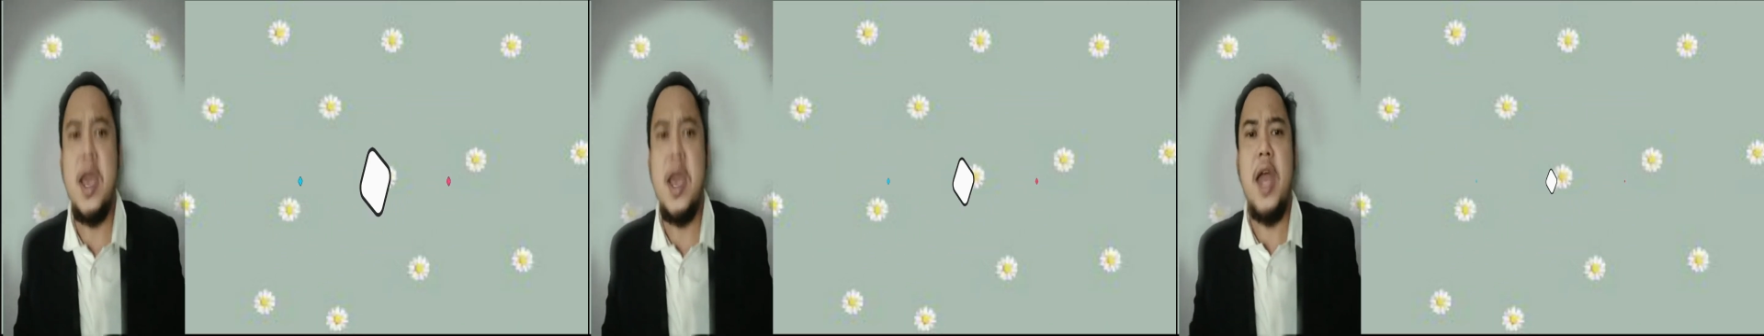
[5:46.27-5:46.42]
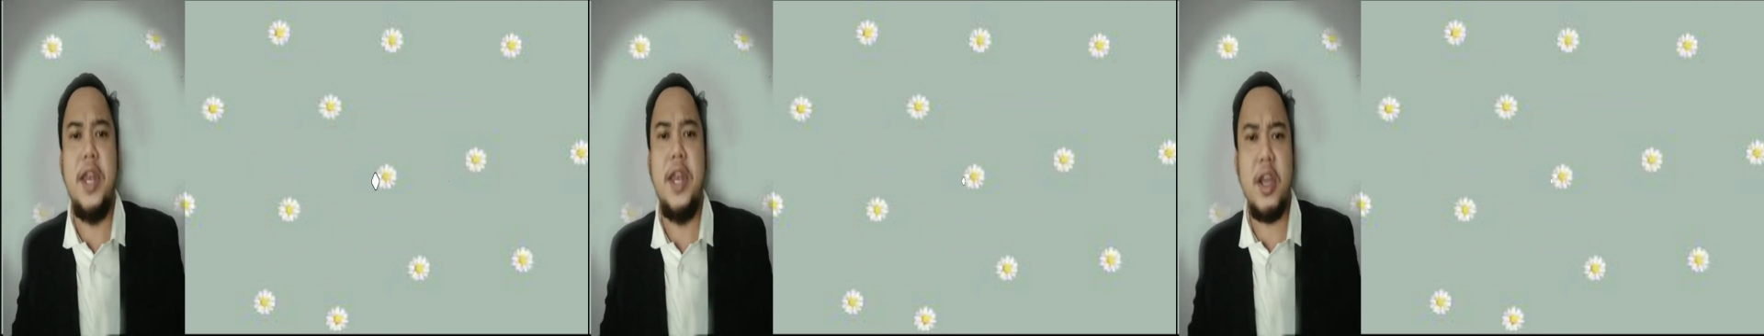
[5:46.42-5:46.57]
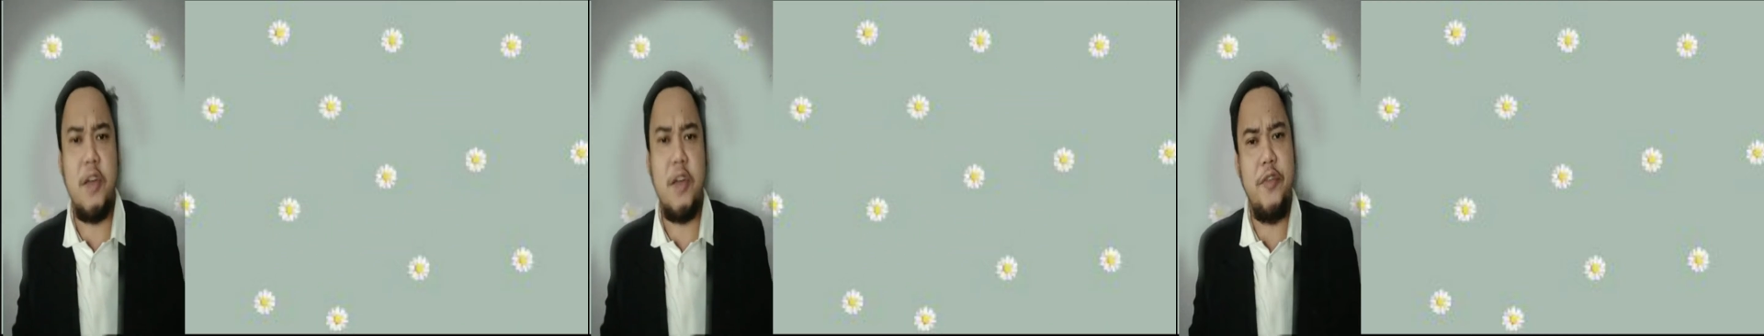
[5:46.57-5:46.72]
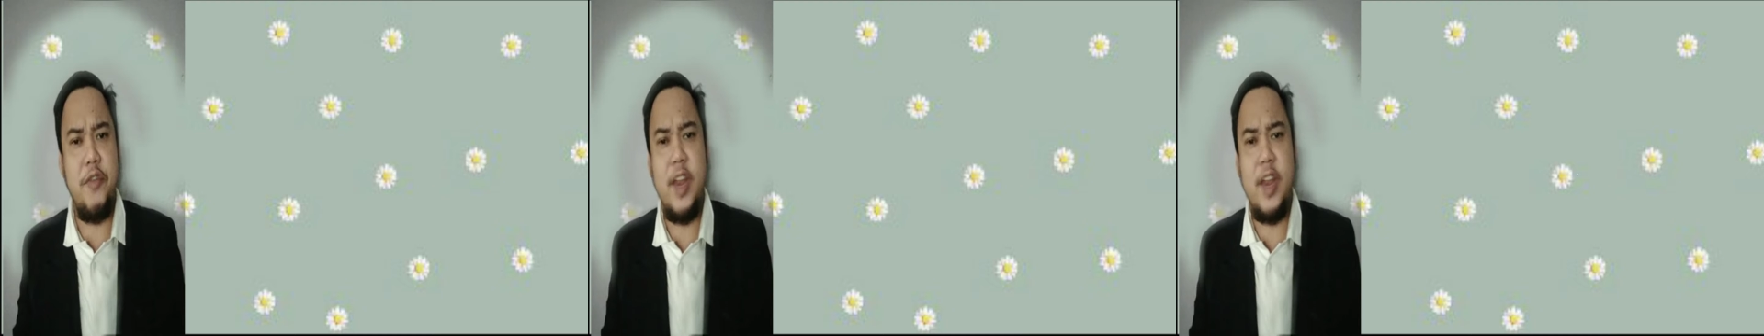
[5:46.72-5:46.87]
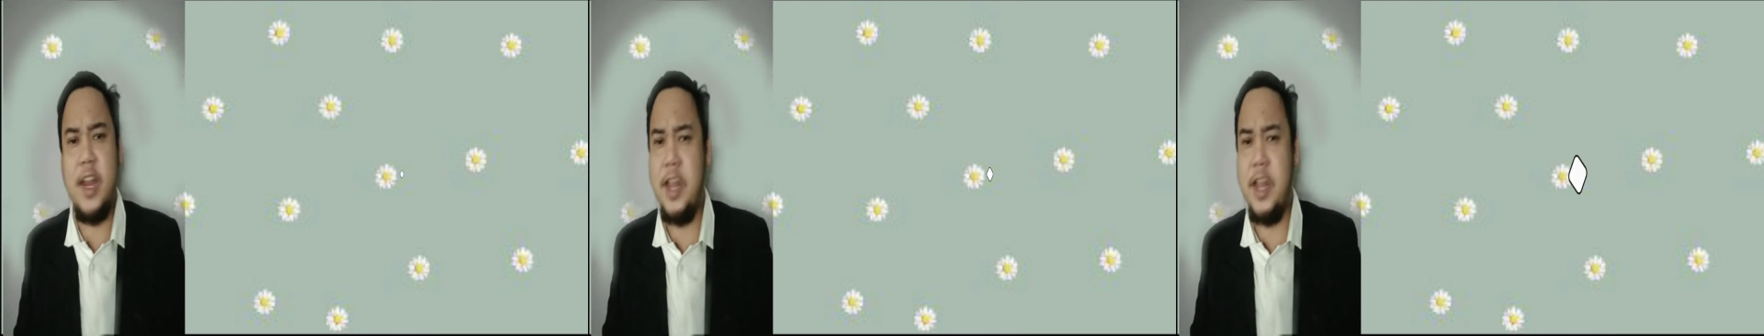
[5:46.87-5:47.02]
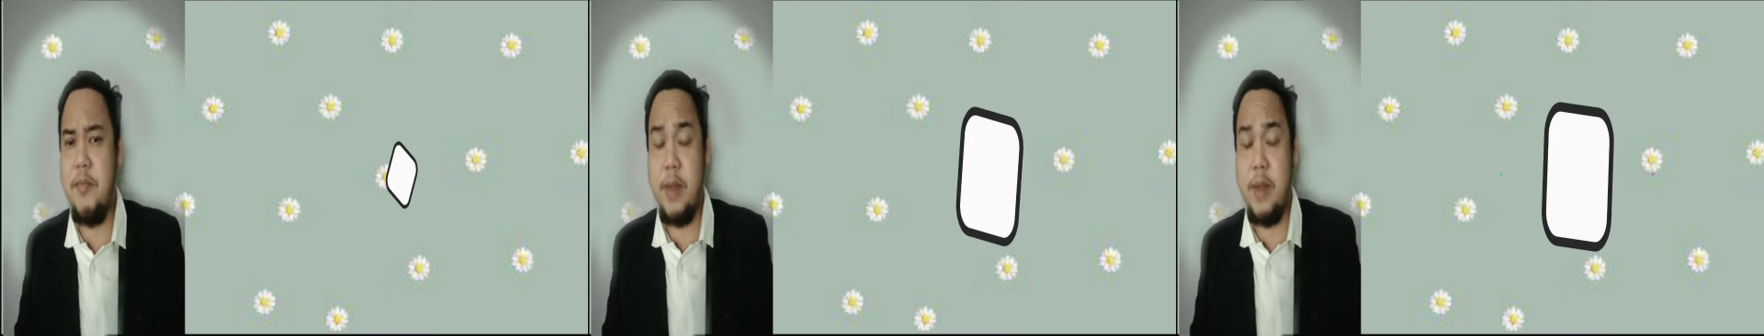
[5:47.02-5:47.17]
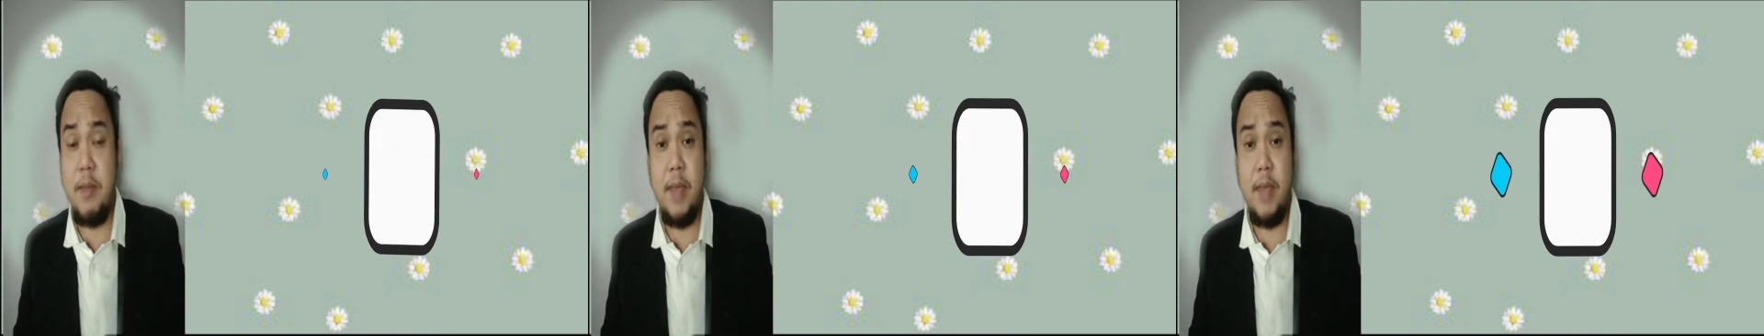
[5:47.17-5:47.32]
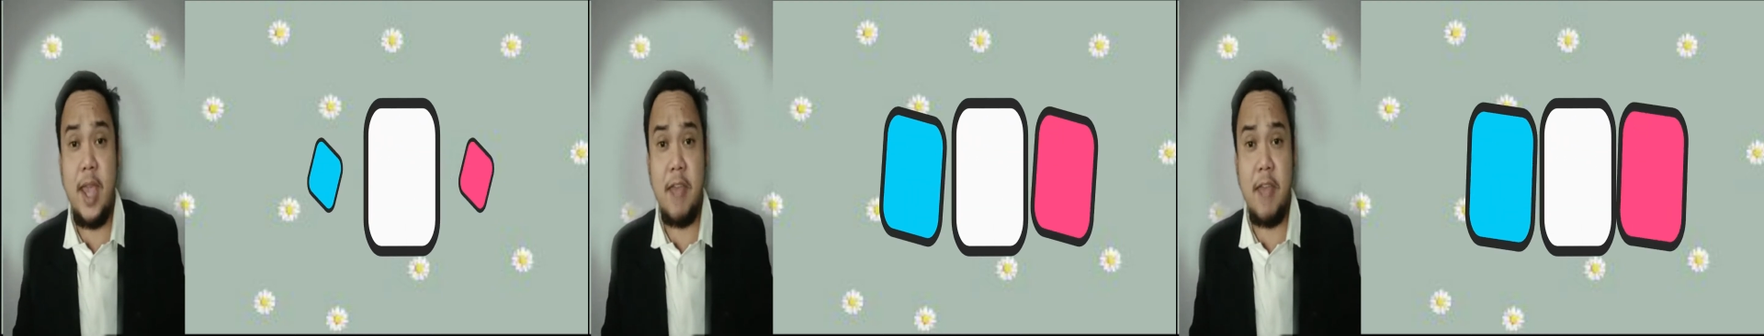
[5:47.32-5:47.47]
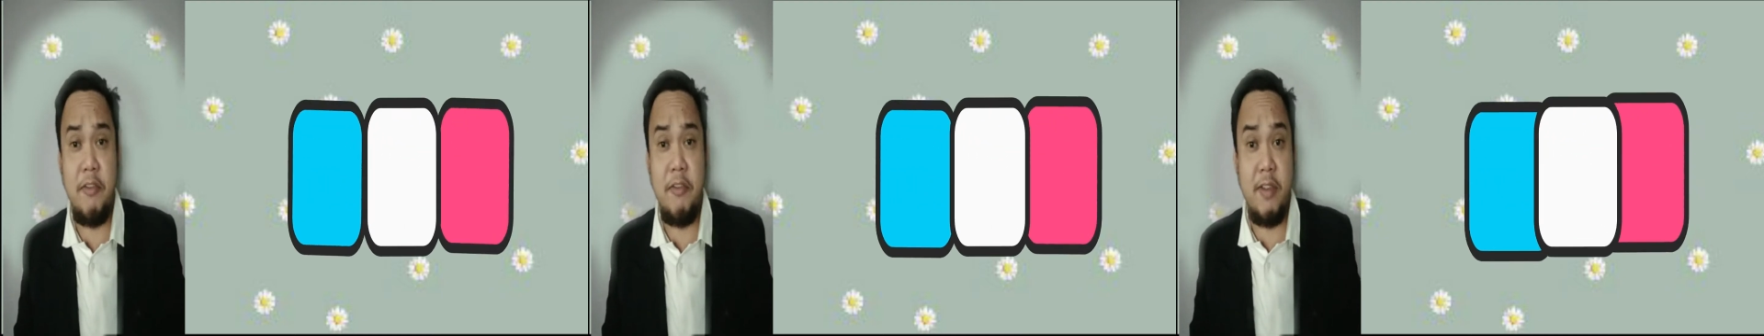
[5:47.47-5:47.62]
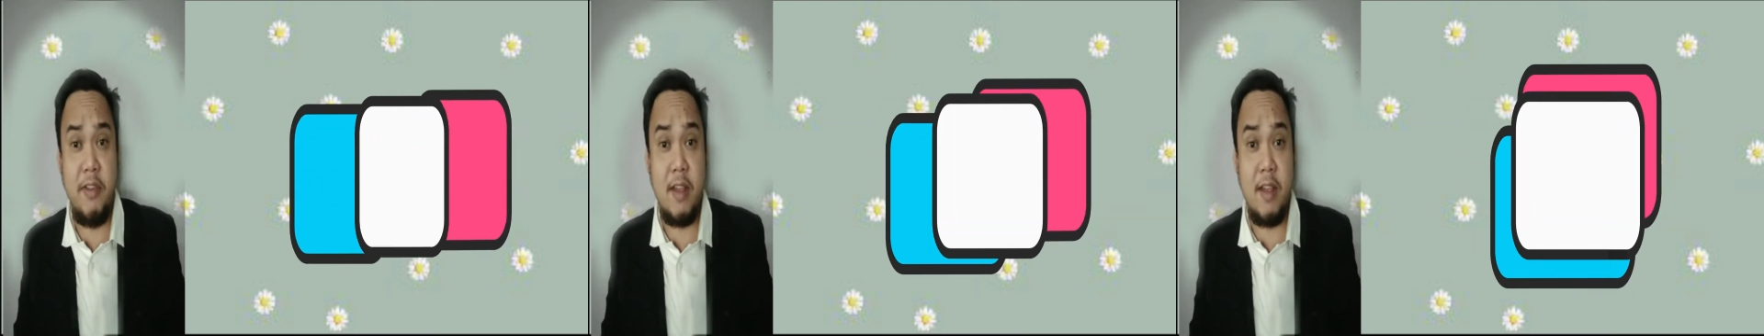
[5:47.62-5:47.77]
The COVID-19 pandemic
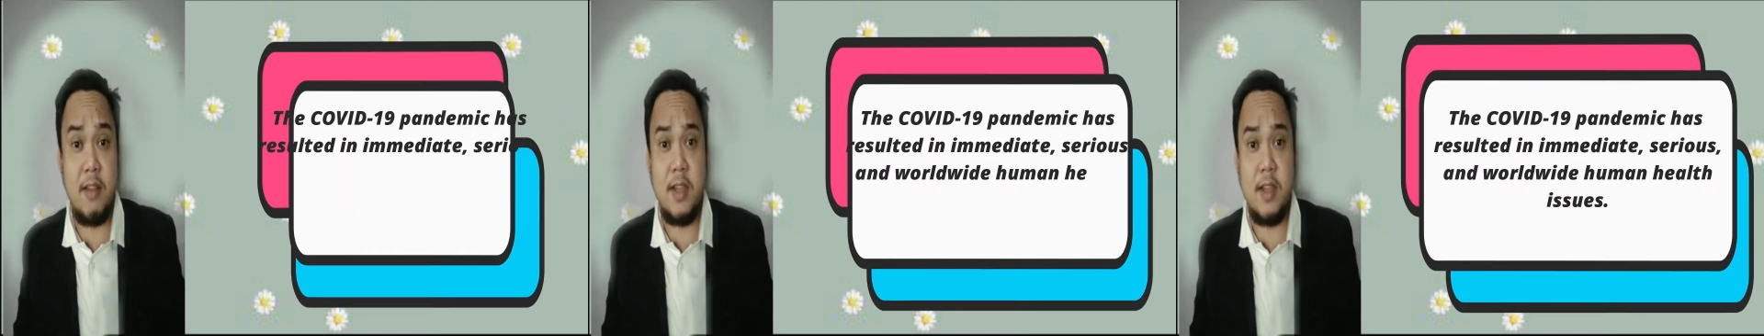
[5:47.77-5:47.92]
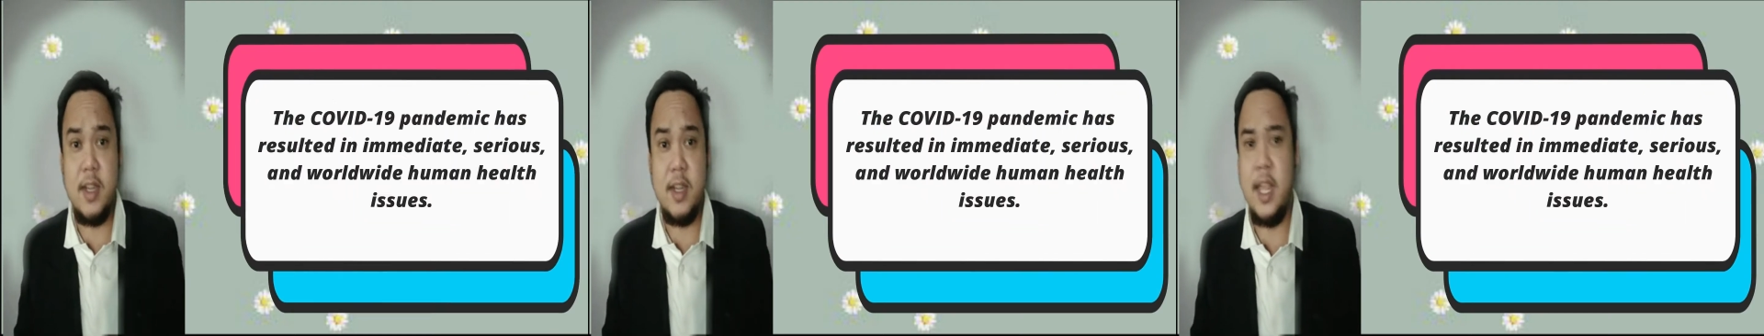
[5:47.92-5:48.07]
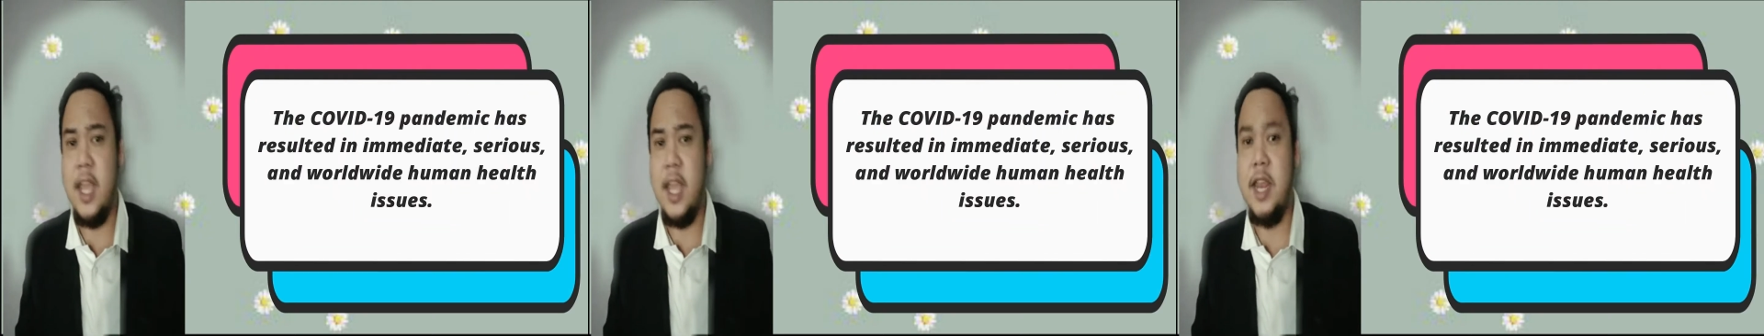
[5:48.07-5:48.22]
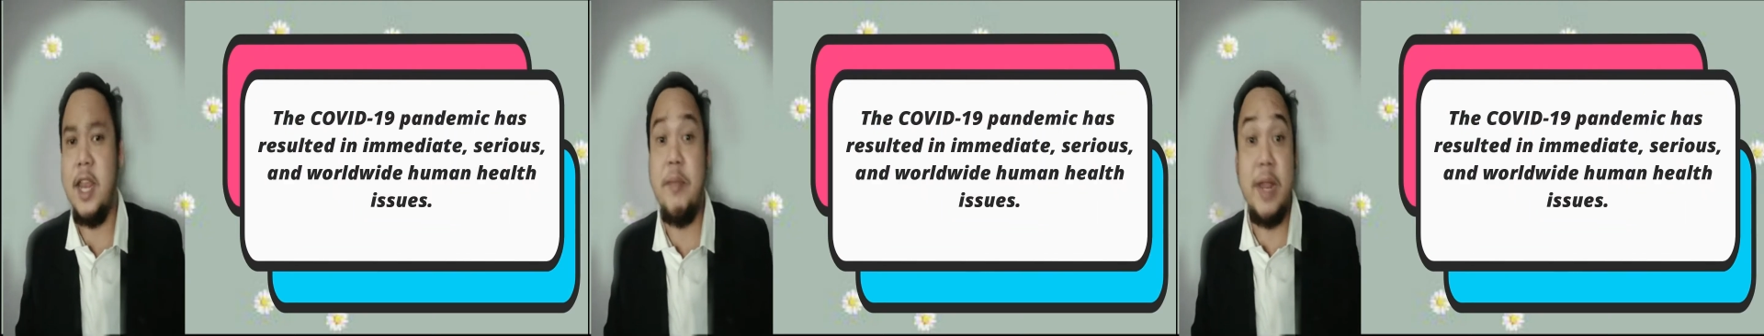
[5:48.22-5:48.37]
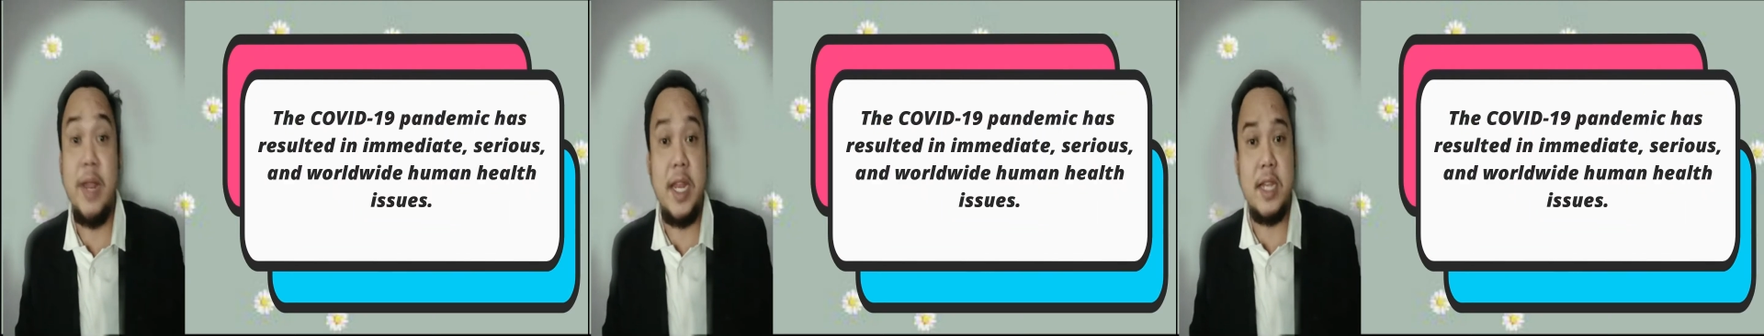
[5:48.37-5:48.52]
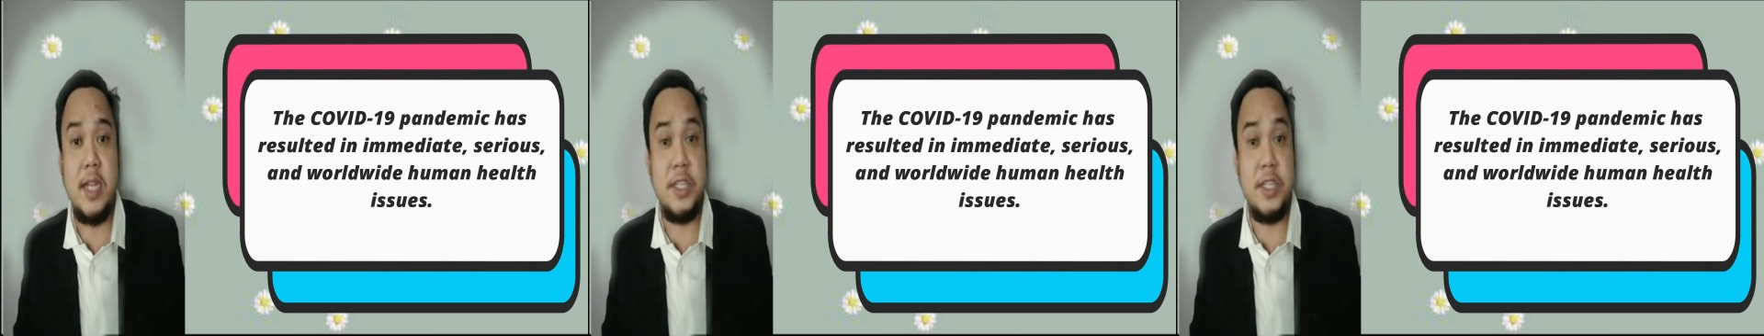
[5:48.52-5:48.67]
has resulted in immediate,